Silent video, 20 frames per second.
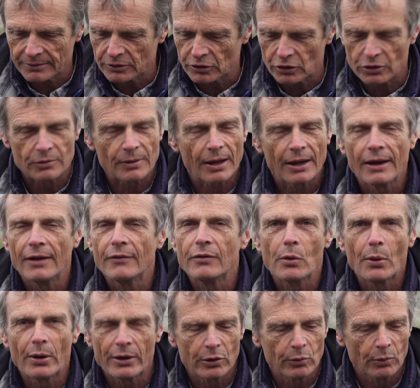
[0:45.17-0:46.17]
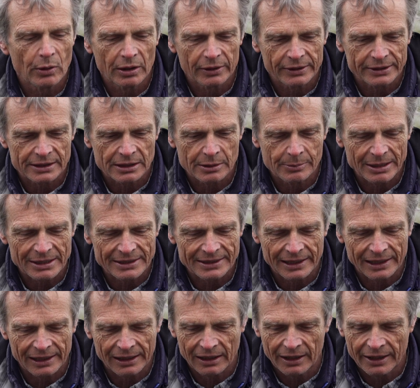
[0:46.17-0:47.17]
Just everywhere in the world, this is the
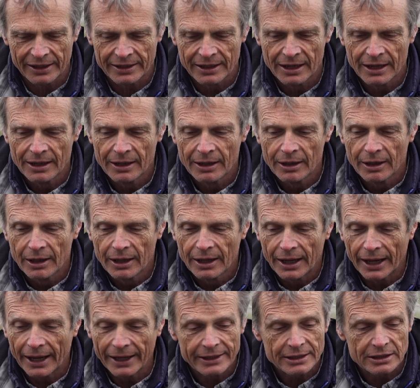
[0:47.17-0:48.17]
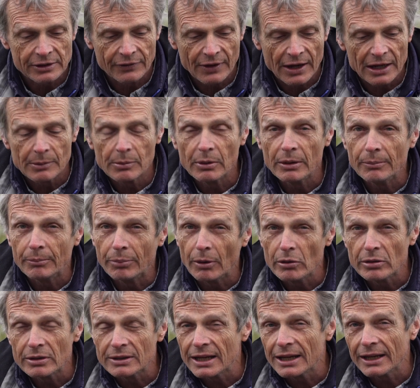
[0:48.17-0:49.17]
best-selling line, and it's available in
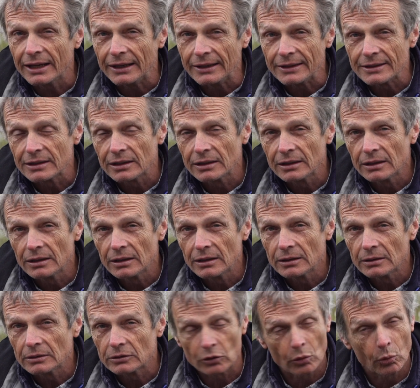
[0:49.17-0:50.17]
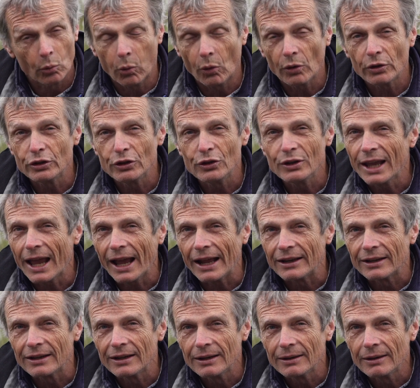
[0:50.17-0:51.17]
both tiers. So what do you get